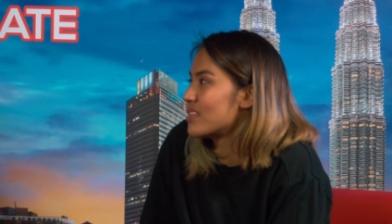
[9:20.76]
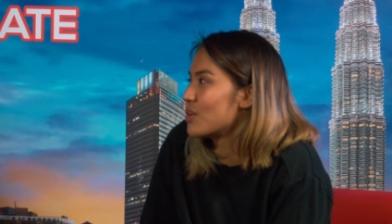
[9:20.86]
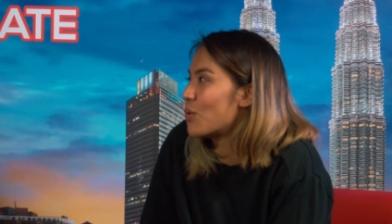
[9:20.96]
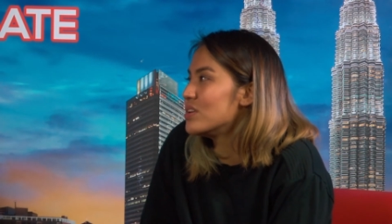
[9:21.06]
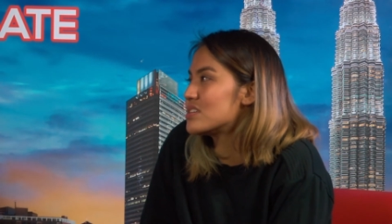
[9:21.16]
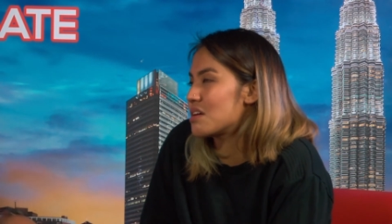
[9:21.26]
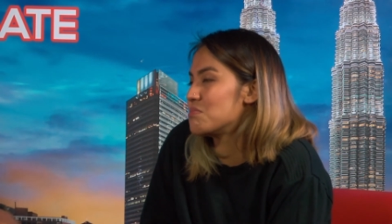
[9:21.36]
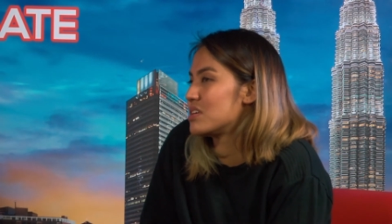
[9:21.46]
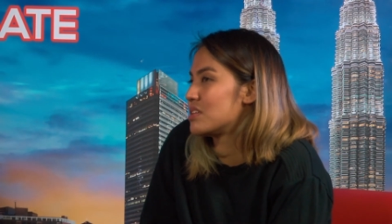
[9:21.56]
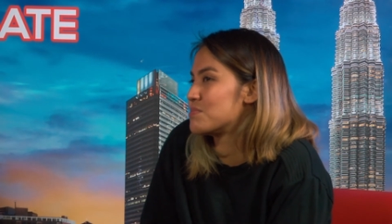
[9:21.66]
Okay. The only time
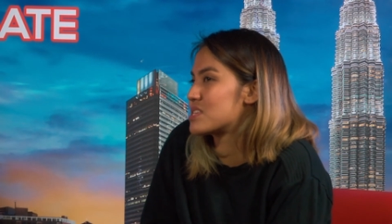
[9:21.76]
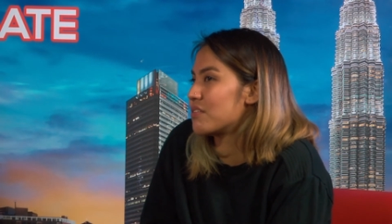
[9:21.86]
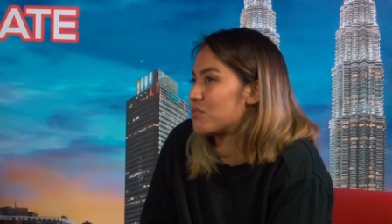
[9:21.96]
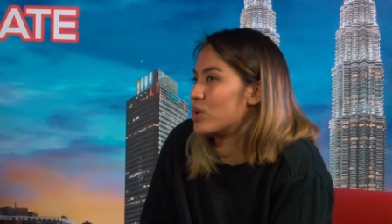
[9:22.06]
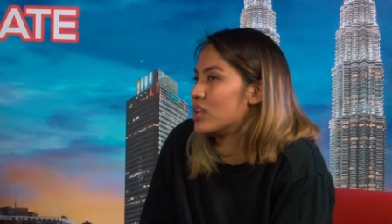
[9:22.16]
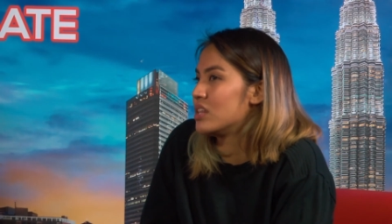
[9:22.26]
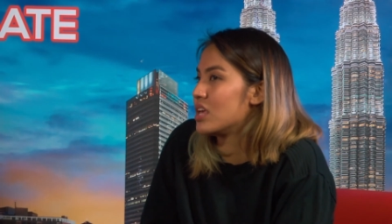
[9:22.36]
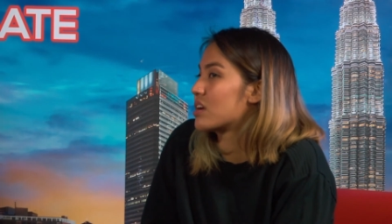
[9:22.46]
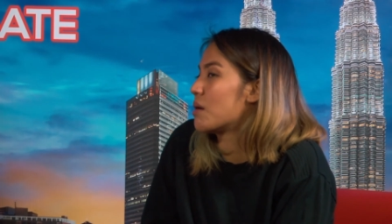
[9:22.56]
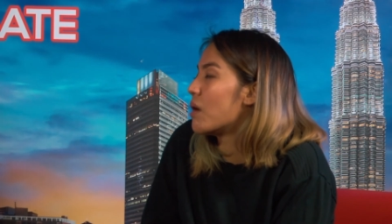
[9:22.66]
they're themselves when they
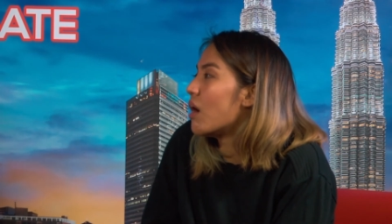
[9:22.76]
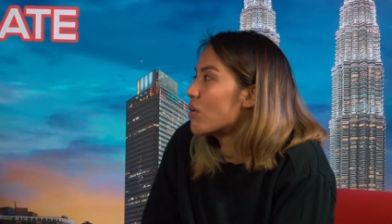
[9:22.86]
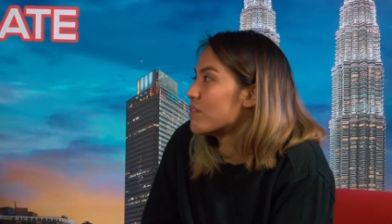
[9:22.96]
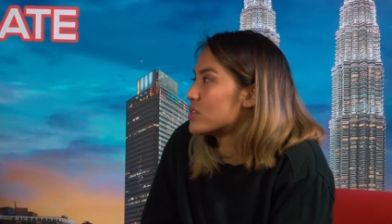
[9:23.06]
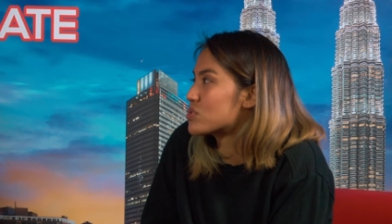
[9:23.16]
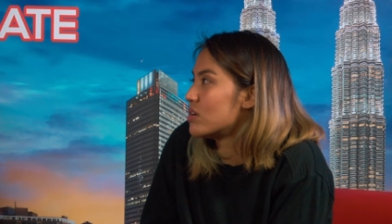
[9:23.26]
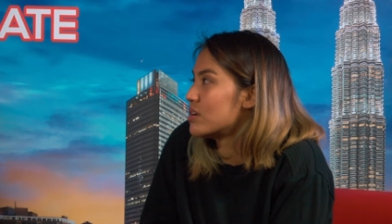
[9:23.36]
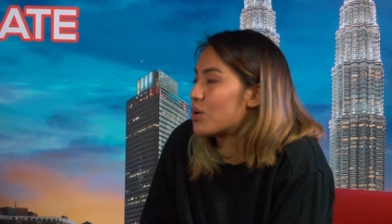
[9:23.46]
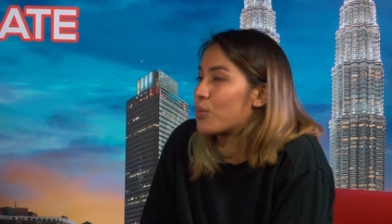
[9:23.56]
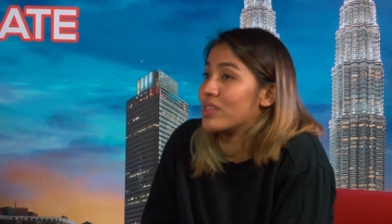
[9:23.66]
come out of the
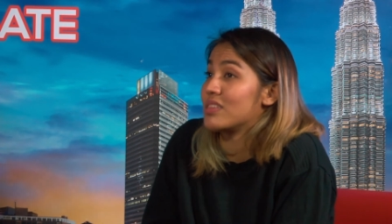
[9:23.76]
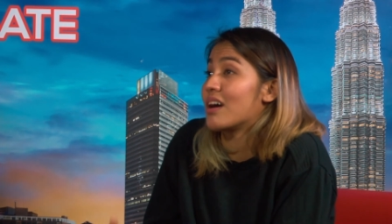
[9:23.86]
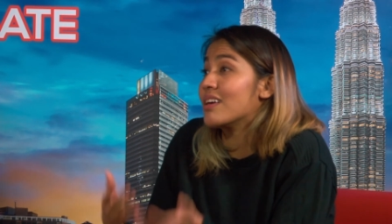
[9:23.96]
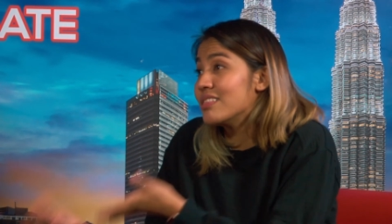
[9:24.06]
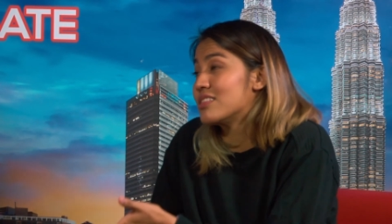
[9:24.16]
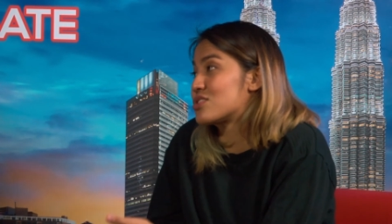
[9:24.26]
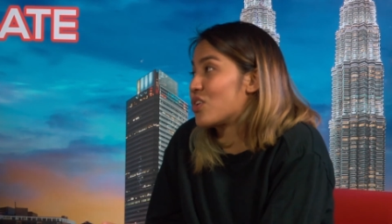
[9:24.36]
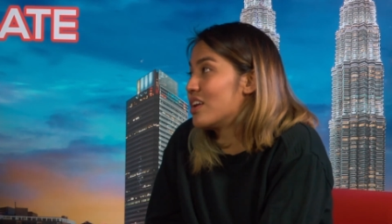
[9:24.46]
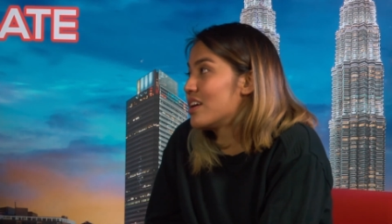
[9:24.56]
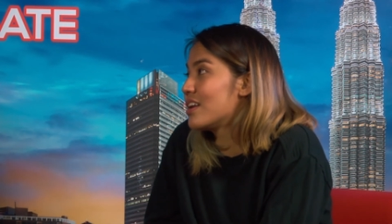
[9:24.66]
toilet or when they are in the
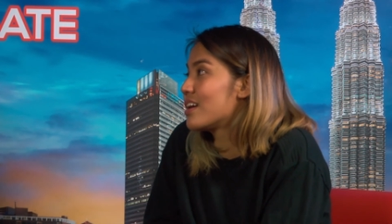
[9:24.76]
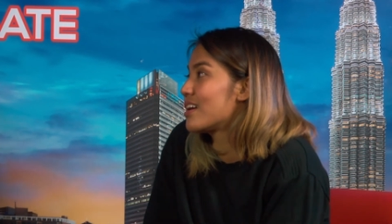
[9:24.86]
toilet,